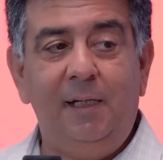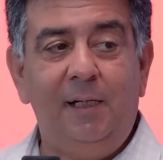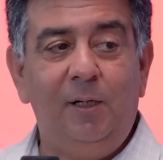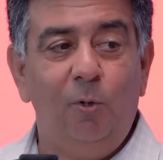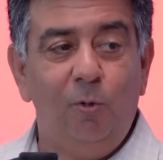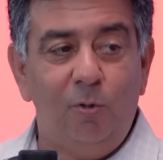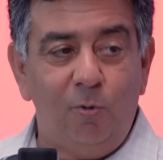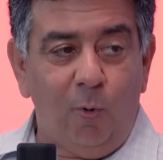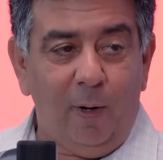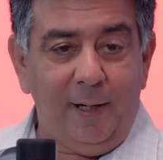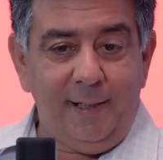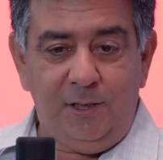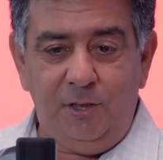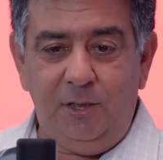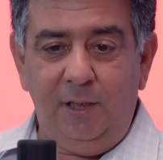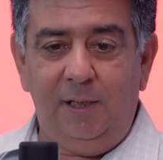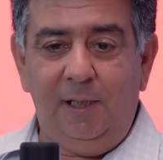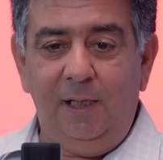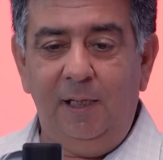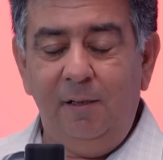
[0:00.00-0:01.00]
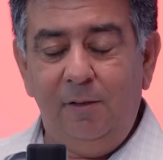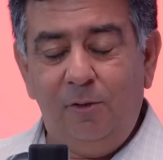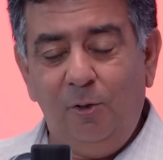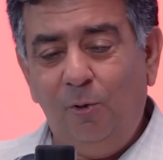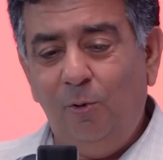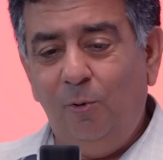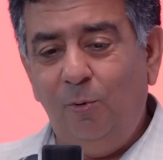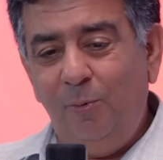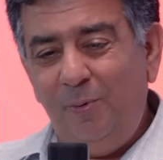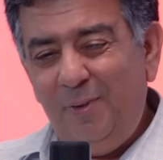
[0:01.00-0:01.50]
it looked quite cheeky,
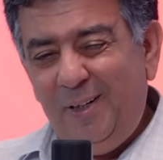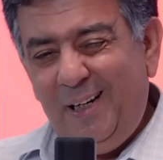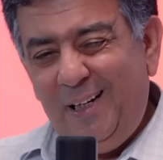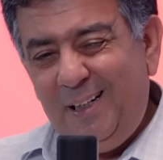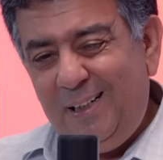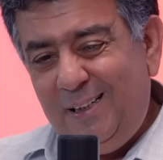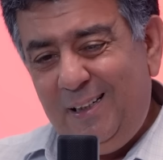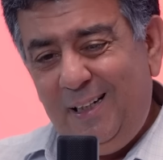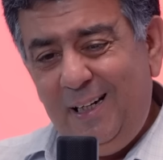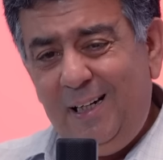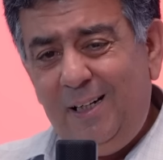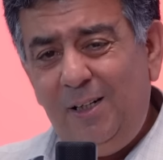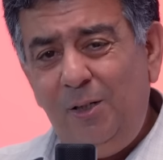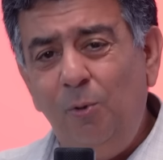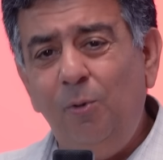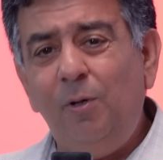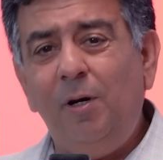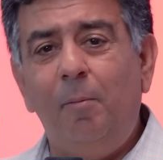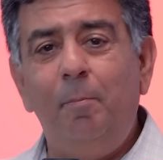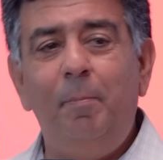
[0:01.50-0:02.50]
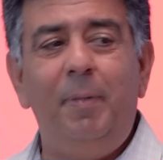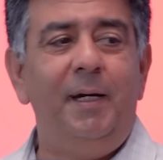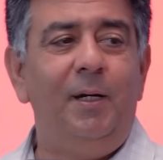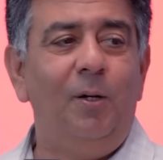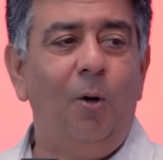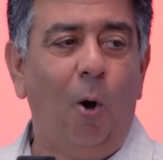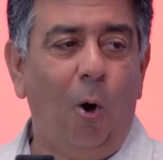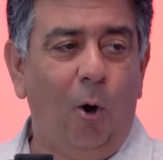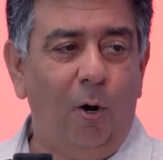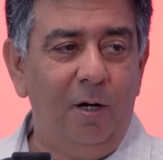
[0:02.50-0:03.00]
though it did look a bit
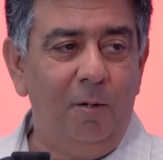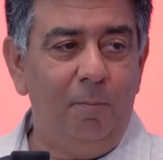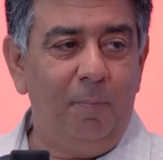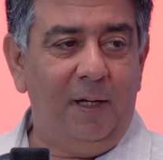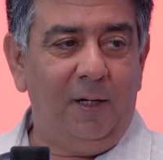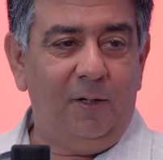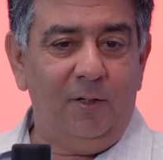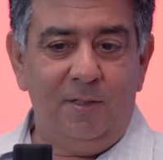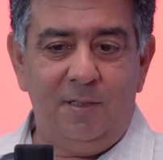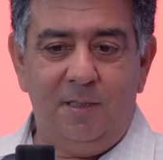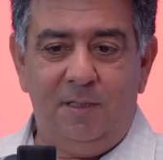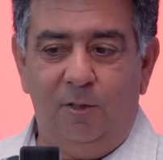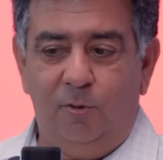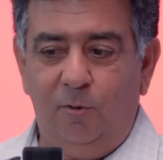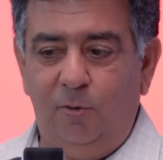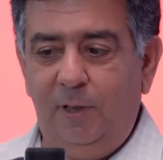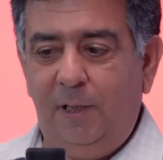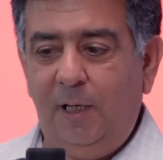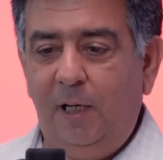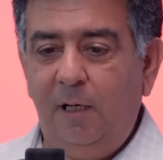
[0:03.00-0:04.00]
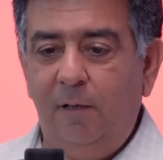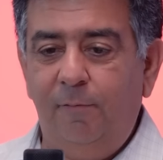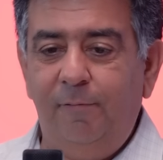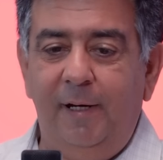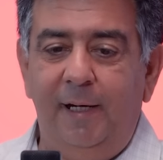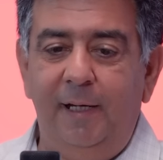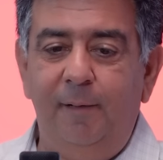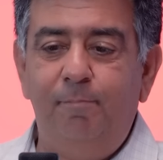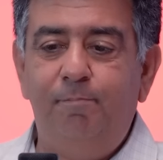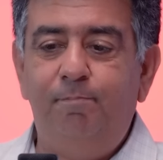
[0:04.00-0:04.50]
odd because, it had a
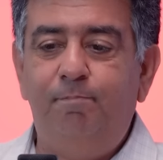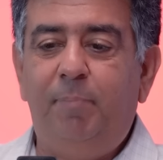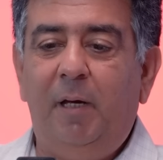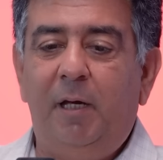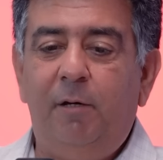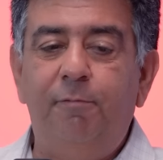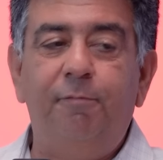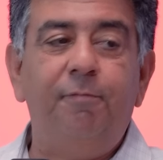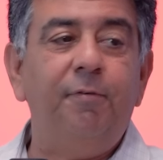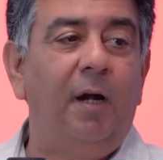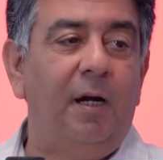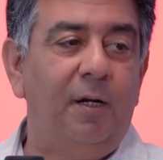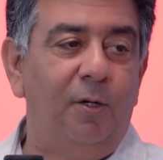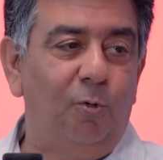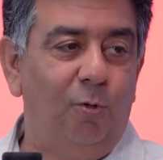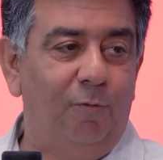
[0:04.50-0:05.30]
very big front